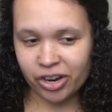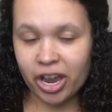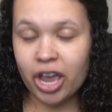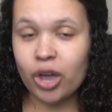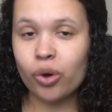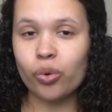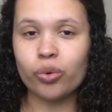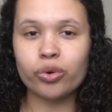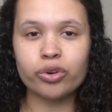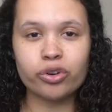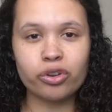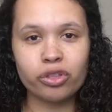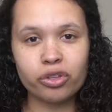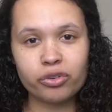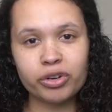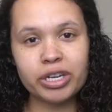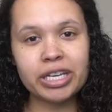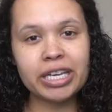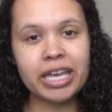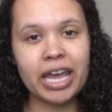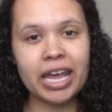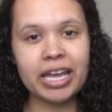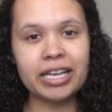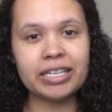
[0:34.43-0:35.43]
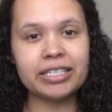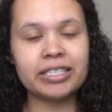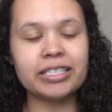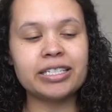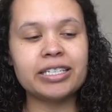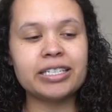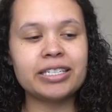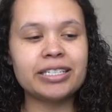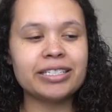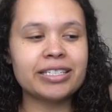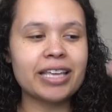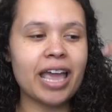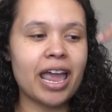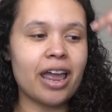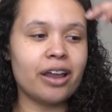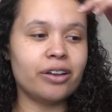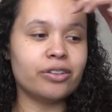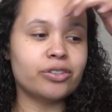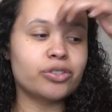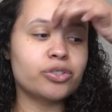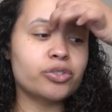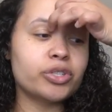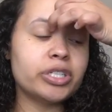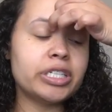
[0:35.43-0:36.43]
I ordered three cases
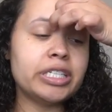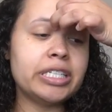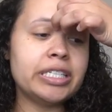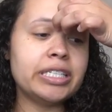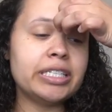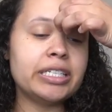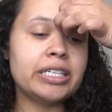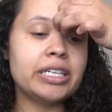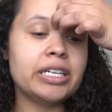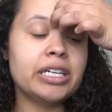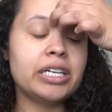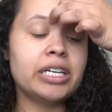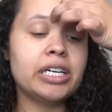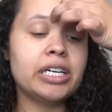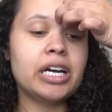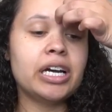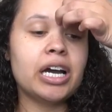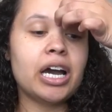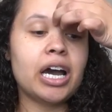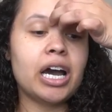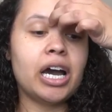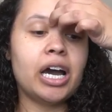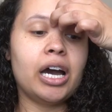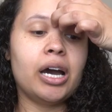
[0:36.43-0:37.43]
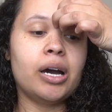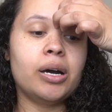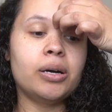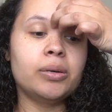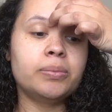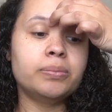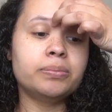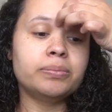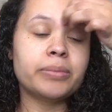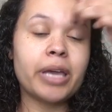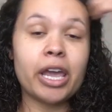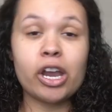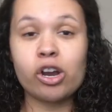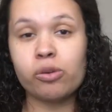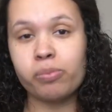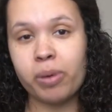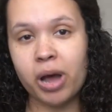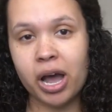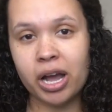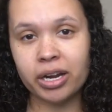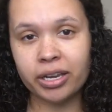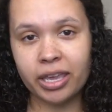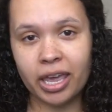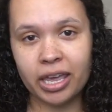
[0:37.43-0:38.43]
and three um,
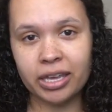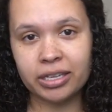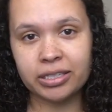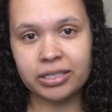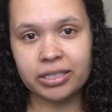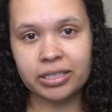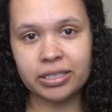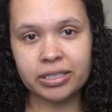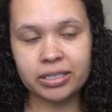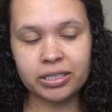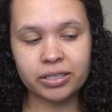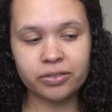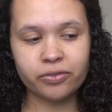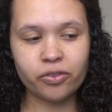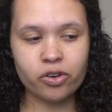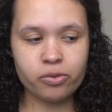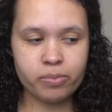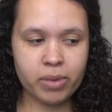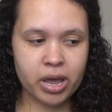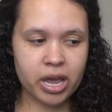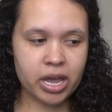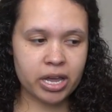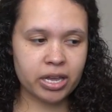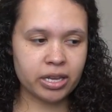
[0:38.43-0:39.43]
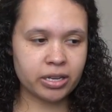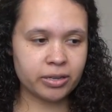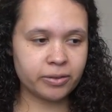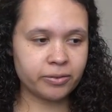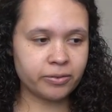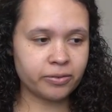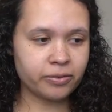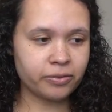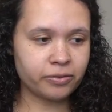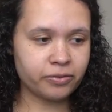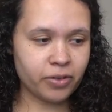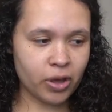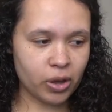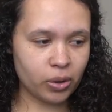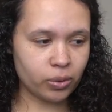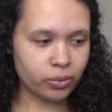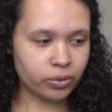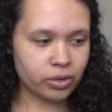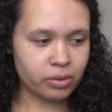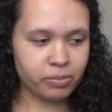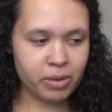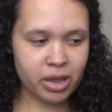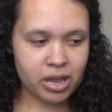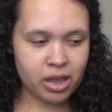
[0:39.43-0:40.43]
AirPod cases for my
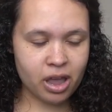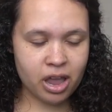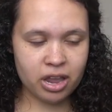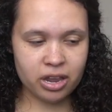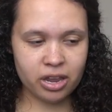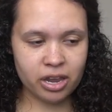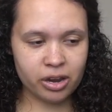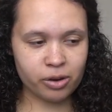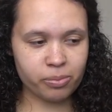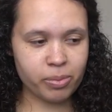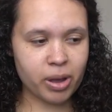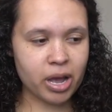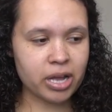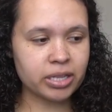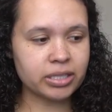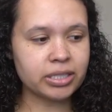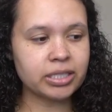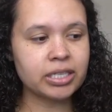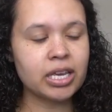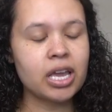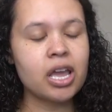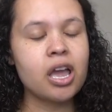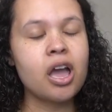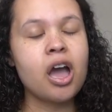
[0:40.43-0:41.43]
phone and my AirPods.